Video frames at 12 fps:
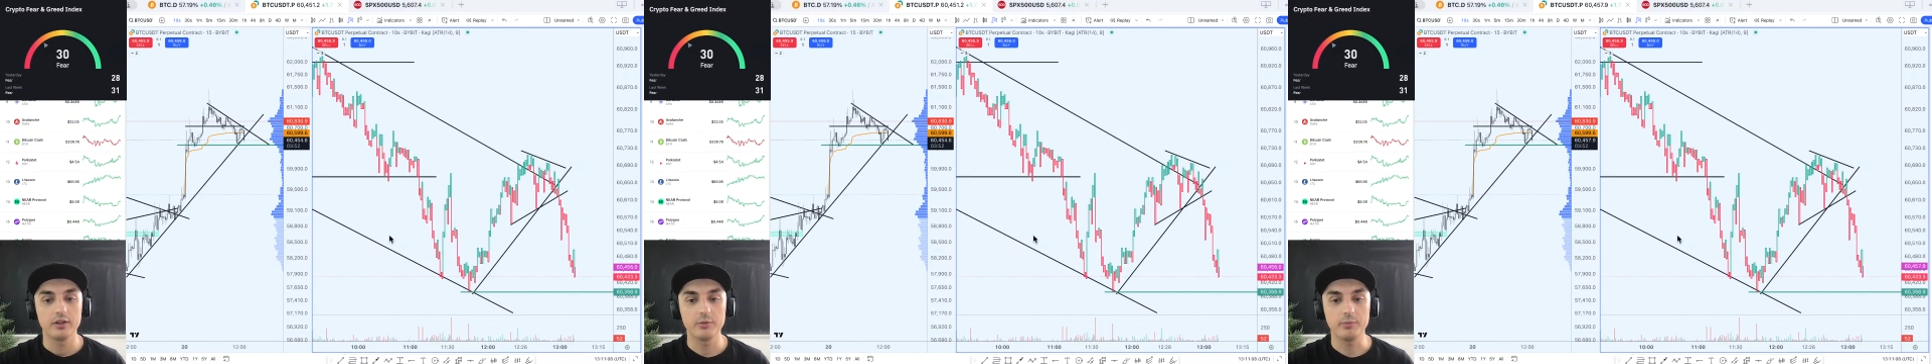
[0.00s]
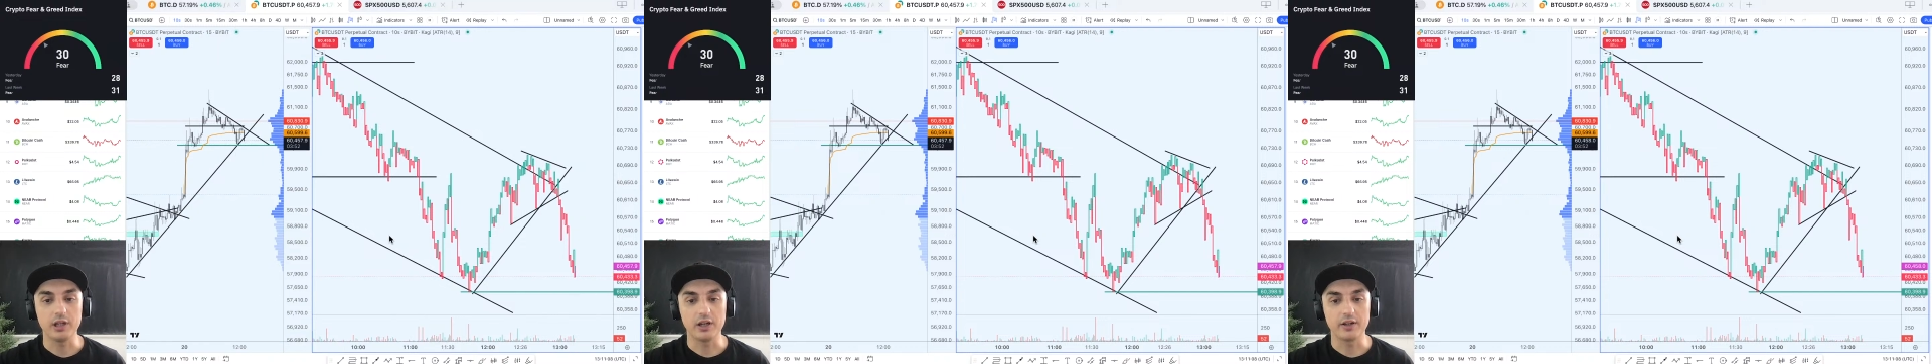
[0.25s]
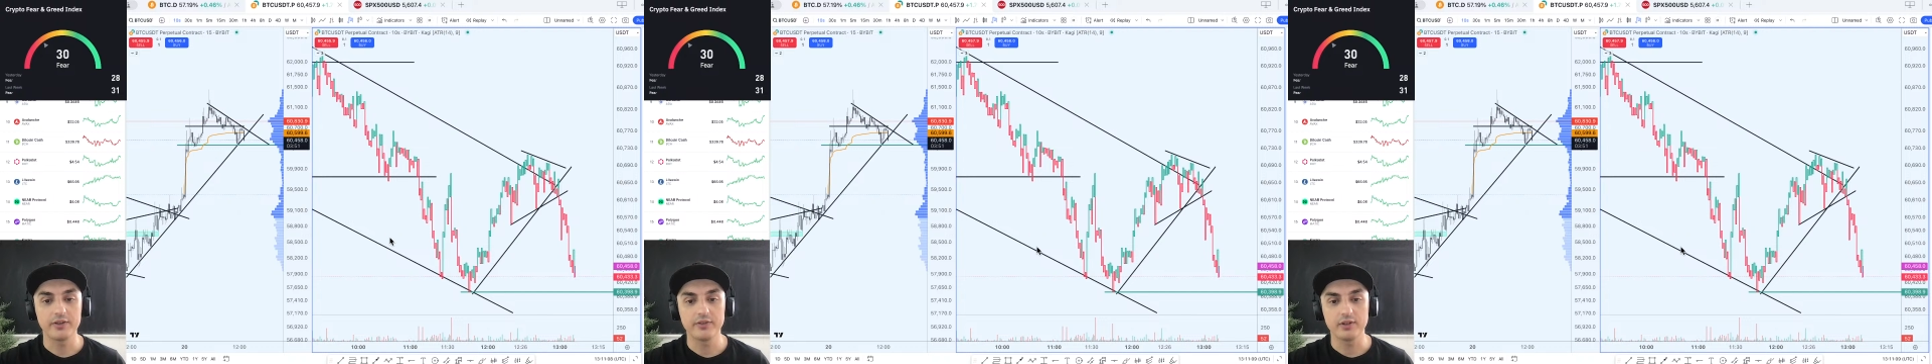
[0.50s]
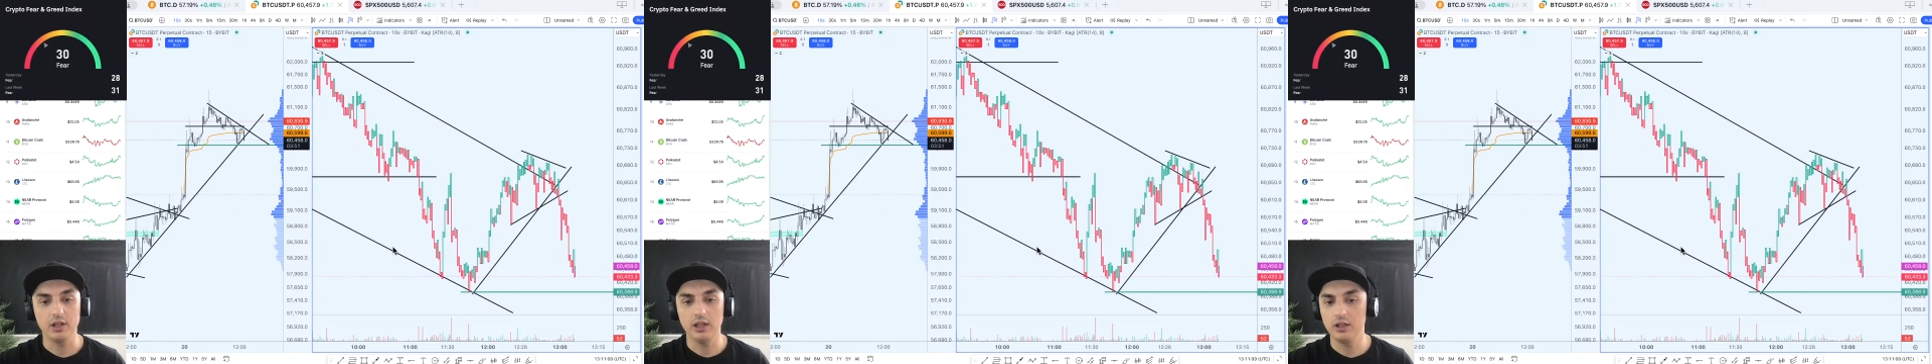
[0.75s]
to be
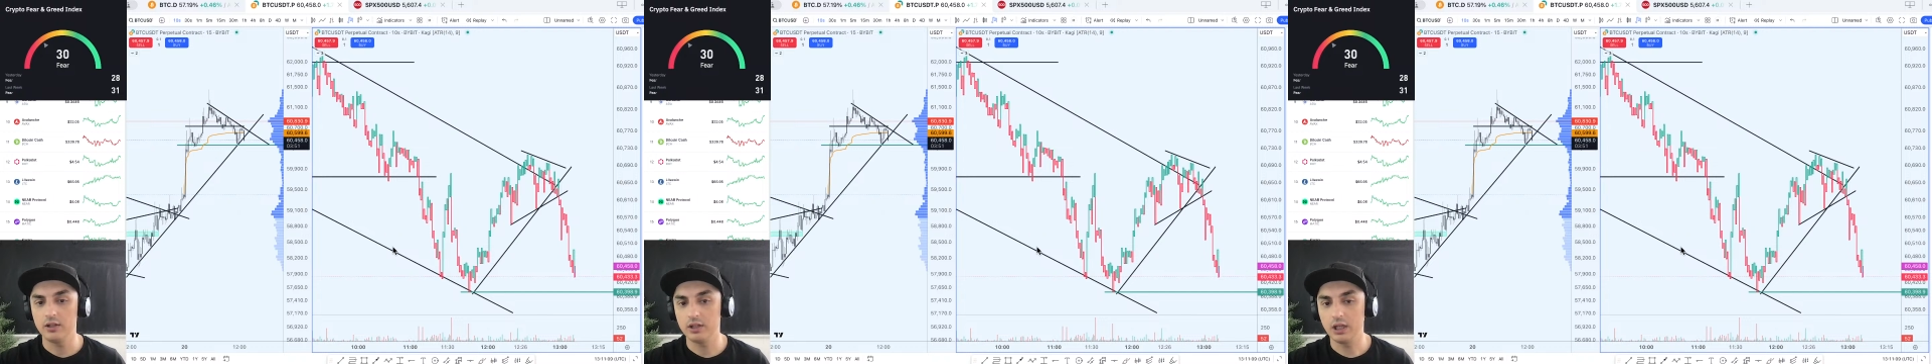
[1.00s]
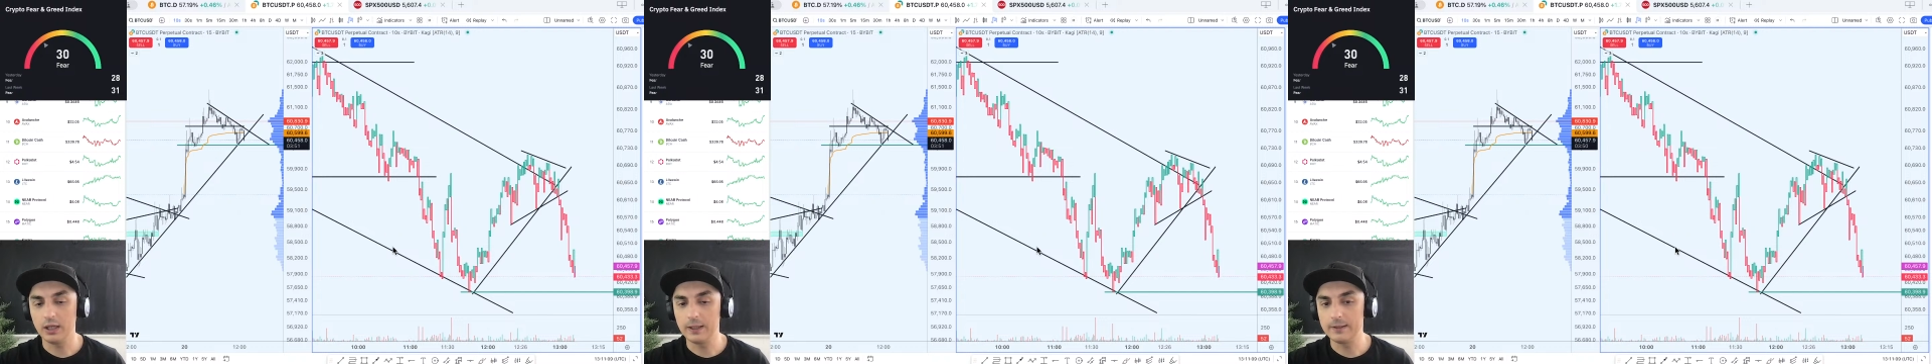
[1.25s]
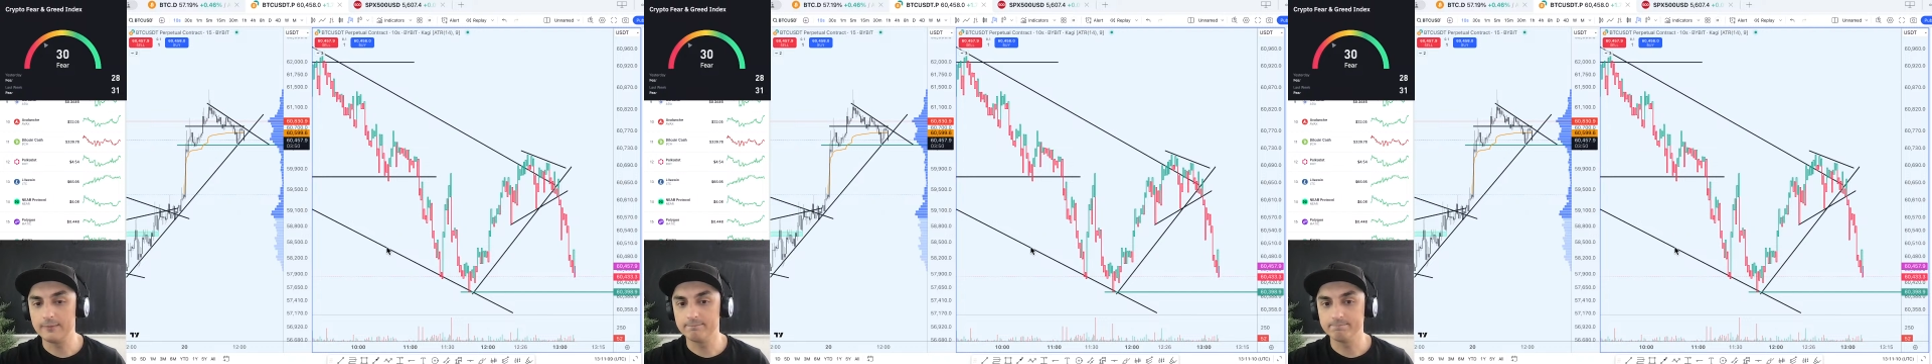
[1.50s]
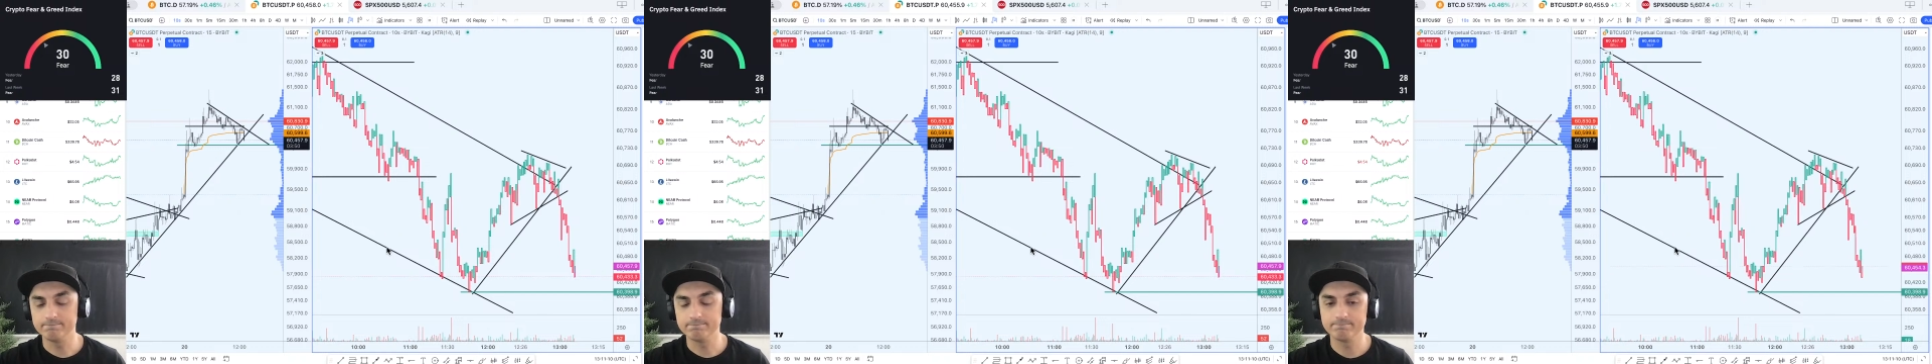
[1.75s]
honest.
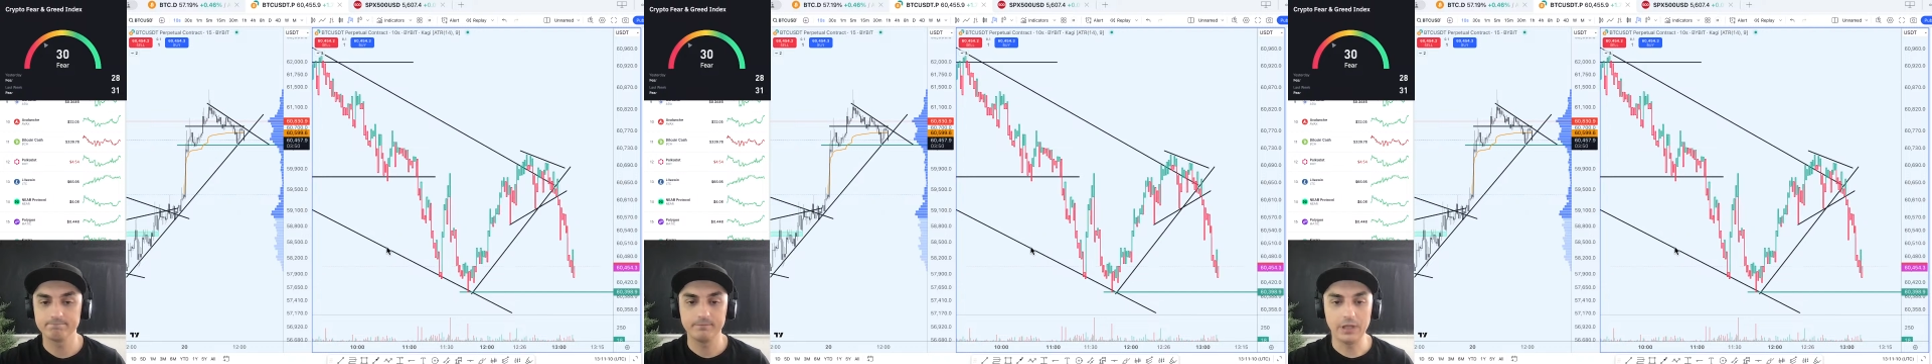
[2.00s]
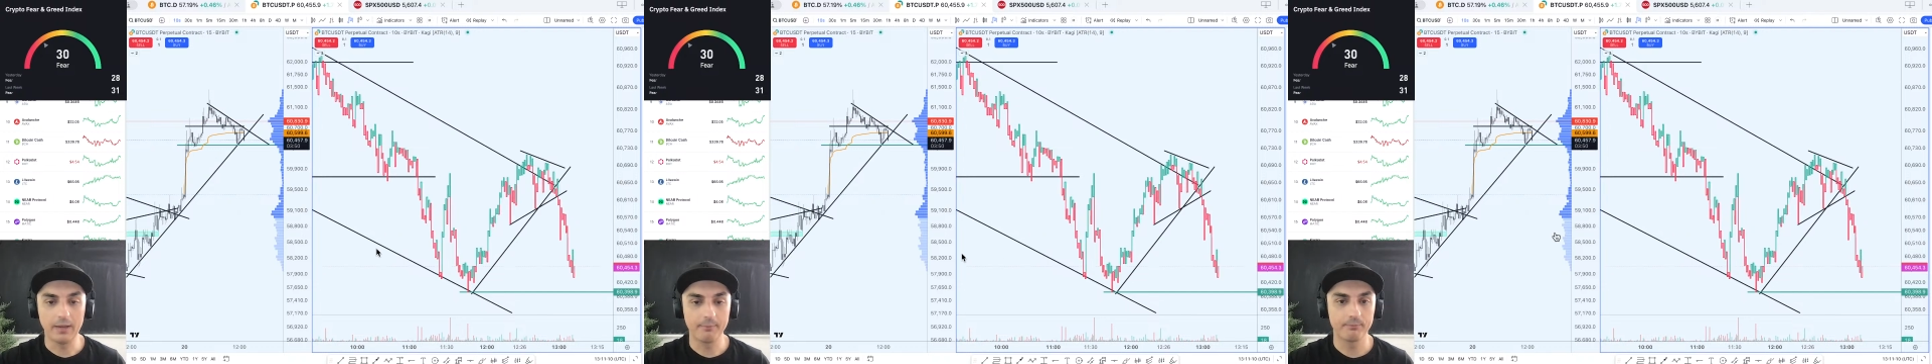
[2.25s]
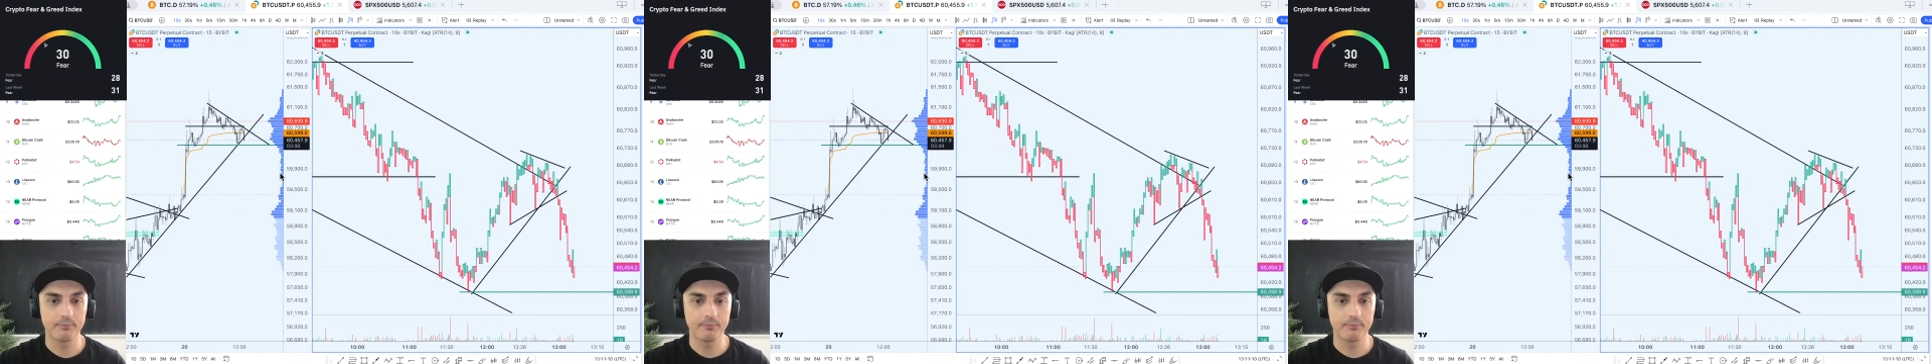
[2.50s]
And yeah,